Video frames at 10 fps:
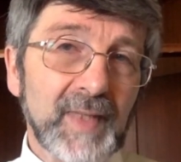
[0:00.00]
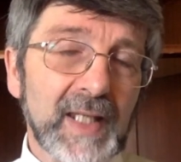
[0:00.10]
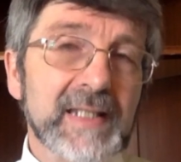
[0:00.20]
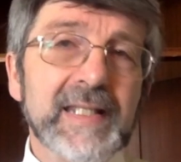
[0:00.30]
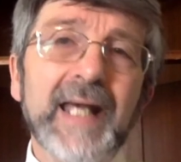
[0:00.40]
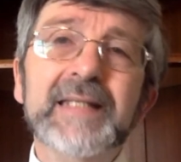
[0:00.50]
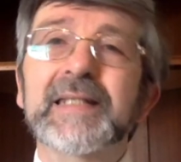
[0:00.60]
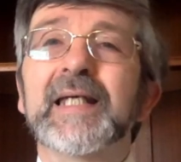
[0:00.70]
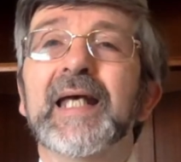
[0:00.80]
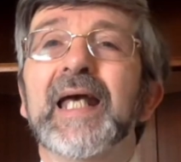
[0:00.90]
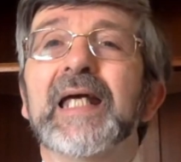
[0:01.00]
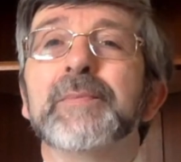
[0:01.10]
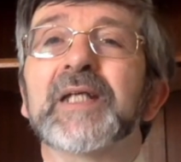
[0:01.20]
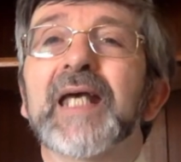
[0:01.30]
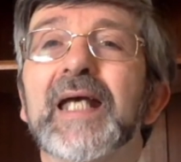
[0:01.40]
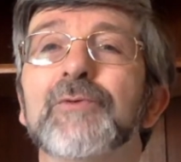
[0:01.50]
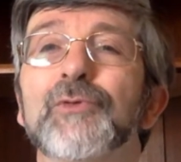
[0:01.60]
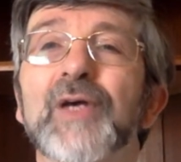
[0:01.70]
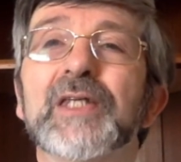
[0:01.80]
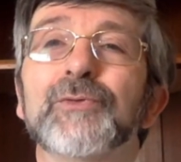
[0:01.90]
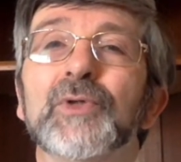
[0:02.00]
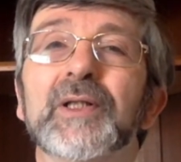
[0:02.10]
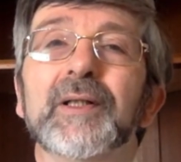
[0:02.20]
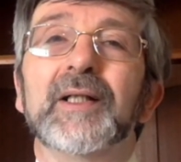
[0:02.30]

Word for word: Yet he became faithful